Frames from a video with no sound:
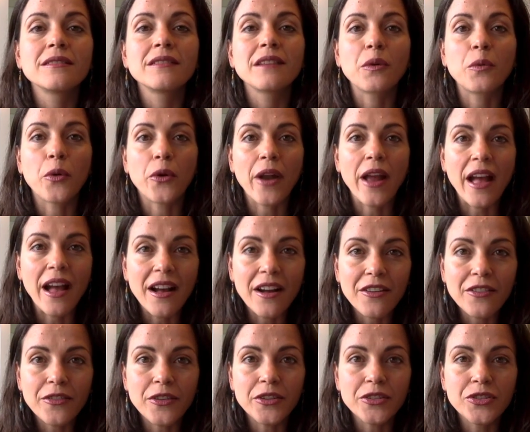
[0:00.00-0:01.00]
that we're
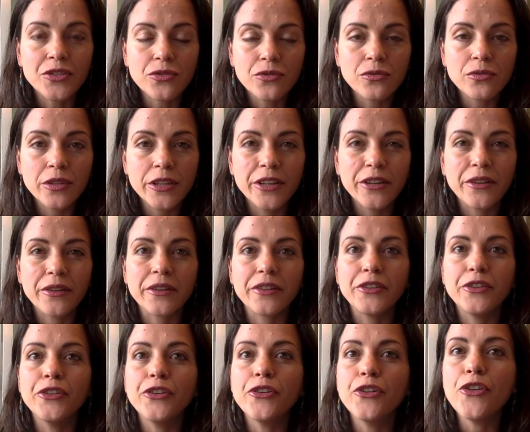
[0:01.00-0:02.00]
ever truly going to
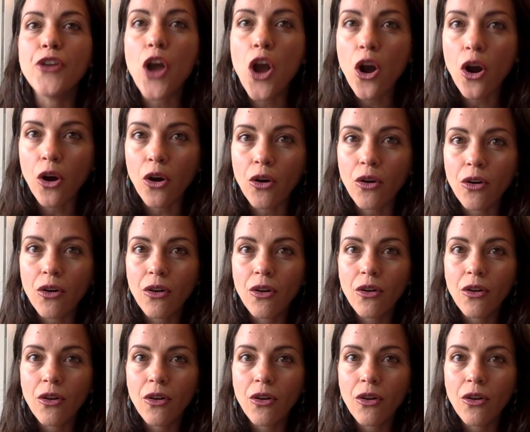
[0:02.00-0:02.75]
know,